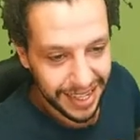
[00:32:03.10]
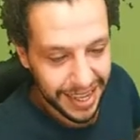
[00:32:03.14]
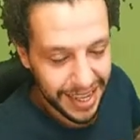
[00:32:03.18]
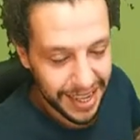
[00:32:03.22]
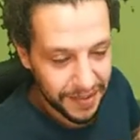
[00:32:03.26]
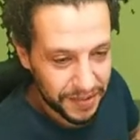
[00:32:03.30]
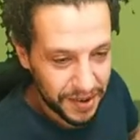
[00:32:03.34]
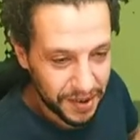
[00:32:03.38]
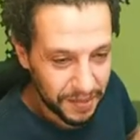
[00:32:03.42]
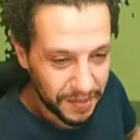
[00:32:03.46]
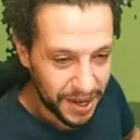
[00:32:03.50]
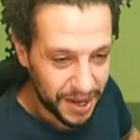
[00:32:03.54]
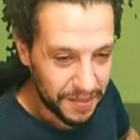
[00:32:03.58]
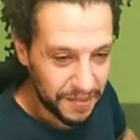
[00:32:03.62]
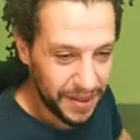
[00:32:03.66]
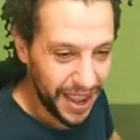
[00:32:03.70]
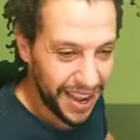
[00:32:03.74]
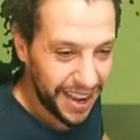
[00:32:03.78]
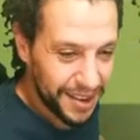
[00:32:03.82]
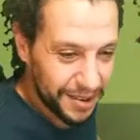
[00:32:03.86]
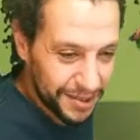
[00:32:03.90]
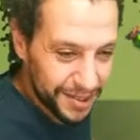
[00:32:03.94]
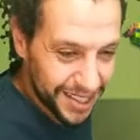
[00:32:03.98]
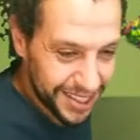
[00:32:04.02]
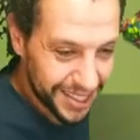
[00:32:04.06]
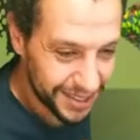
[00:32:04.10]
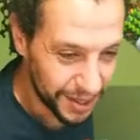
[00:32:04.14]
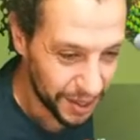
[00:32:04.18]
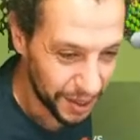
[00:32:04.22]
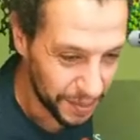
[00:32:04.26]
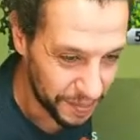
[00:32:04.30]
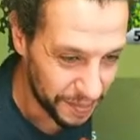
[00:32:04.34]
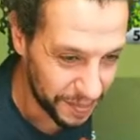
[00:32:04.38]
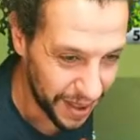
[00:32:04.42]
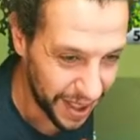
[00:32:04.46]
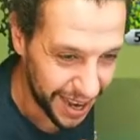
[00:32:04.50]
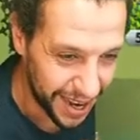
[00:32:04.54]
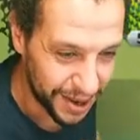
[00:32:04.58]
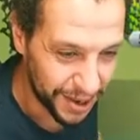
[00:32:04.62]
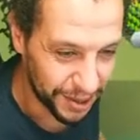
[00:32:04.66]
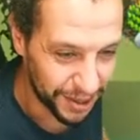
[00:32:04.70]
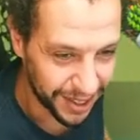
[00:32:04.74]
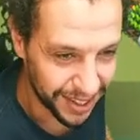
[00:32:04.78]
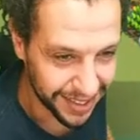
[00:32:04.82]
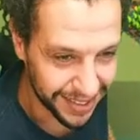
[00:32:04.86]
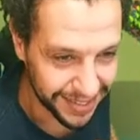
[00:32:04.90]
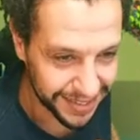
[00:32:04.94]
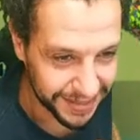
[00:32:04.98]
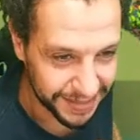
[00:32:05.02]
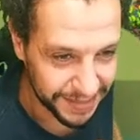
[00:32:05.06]
Get everybody back on the back
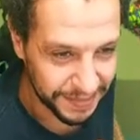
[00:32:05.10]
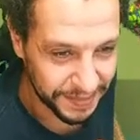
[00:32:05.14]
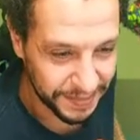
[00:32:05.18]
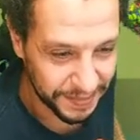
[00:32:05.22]
on it.